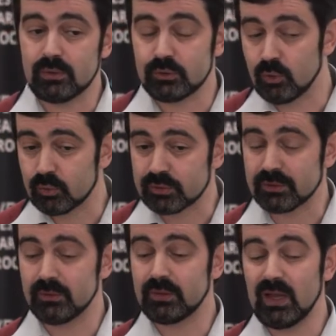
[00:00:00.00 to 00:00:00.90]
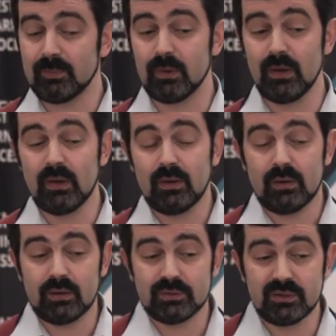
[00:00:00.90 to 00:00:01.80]
source type,
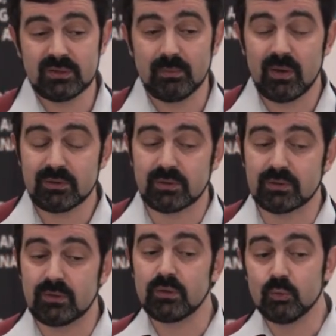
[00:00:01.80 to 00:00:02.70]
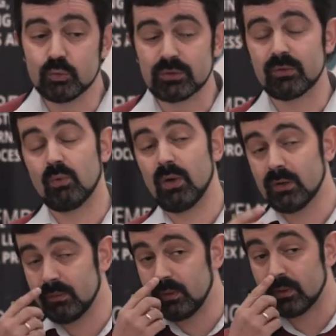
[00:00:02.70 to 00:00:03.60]
and this semantics used
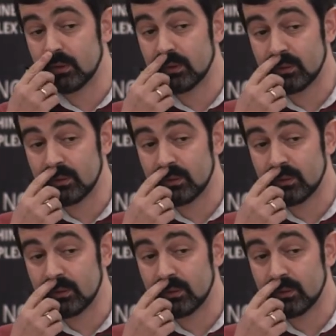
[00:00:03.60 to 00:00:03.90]
when we